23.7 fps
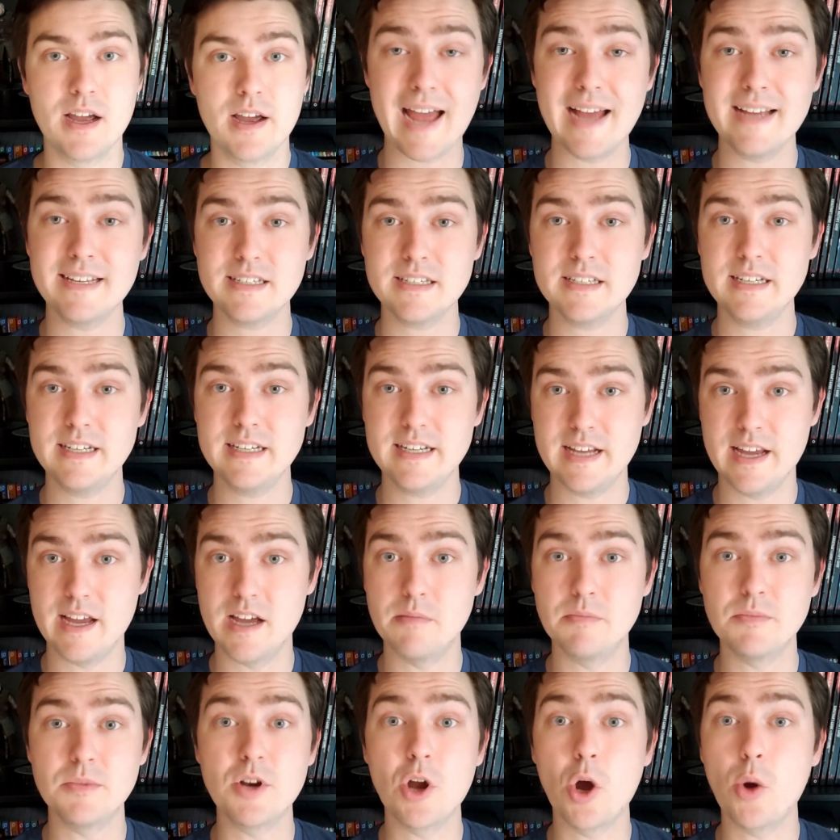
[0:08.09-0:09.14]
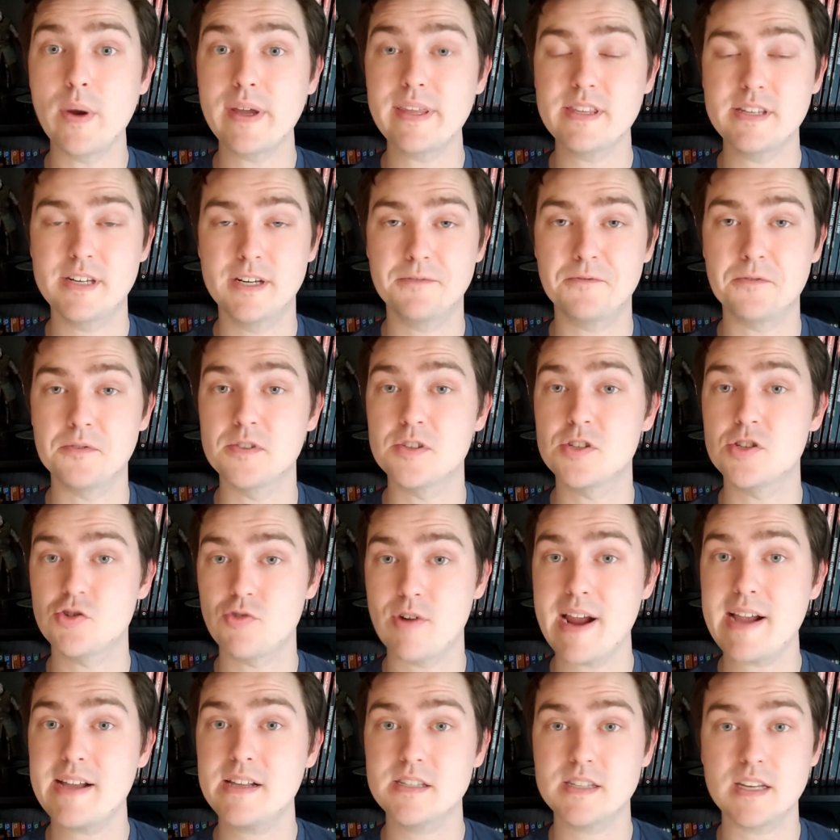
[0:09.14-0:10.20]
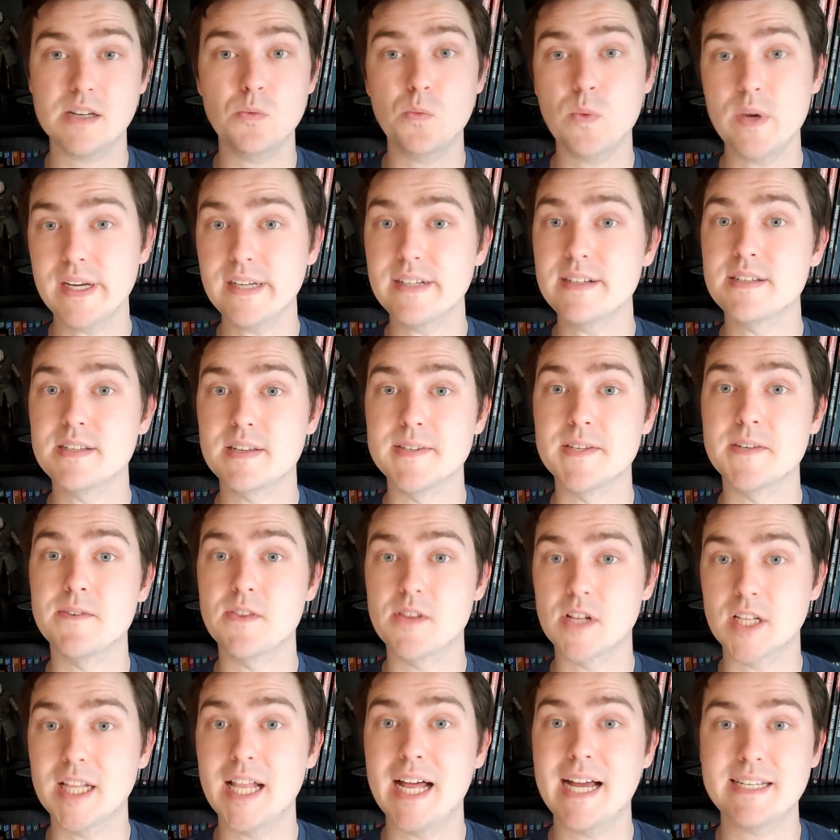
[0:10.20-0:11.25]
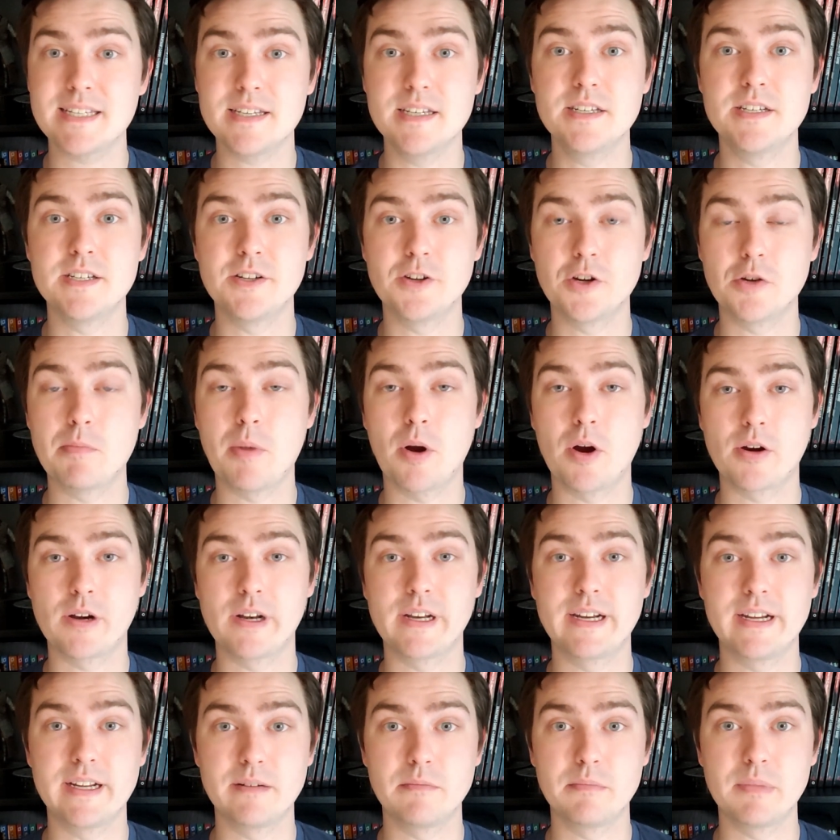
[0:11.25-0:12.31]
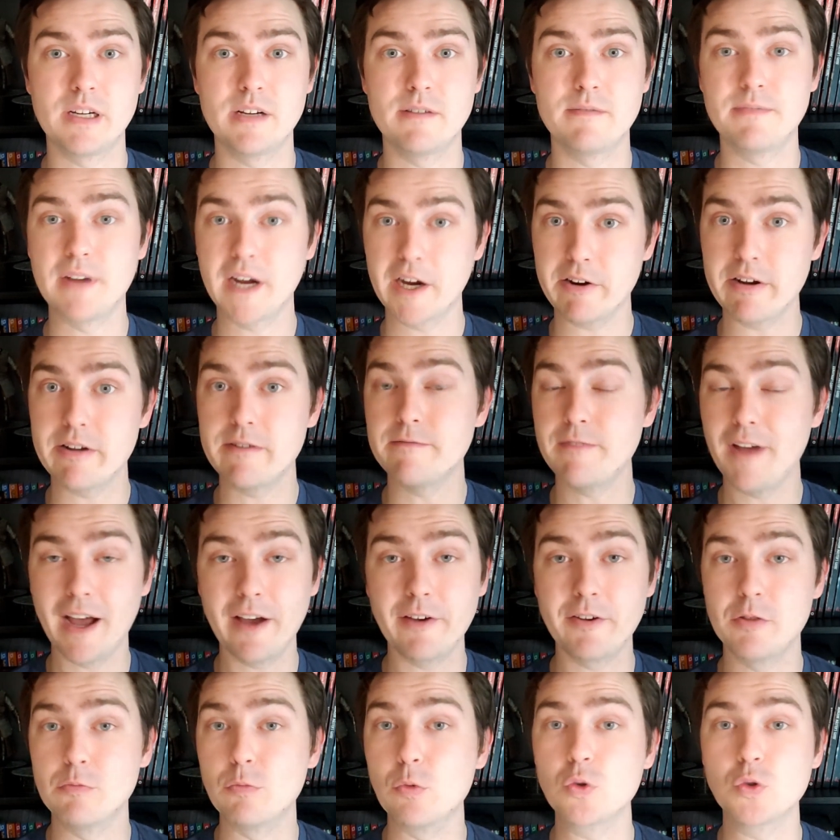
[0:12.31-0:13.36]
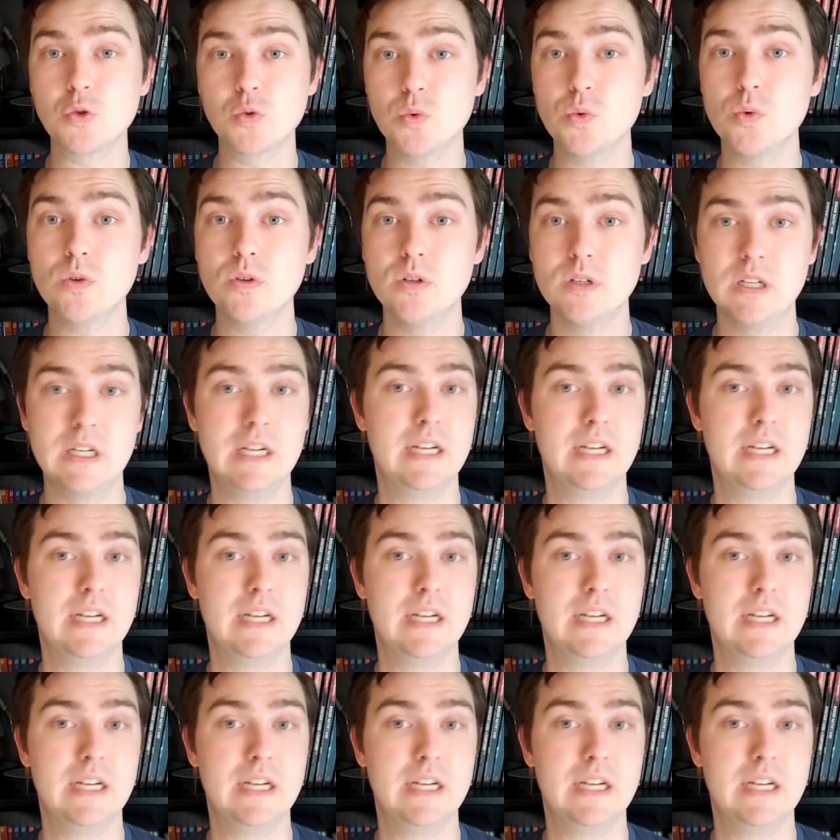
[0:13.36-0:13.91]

As a DM, knowing the different strengths and weaknesses of the classes in your party can be a very valuable tool.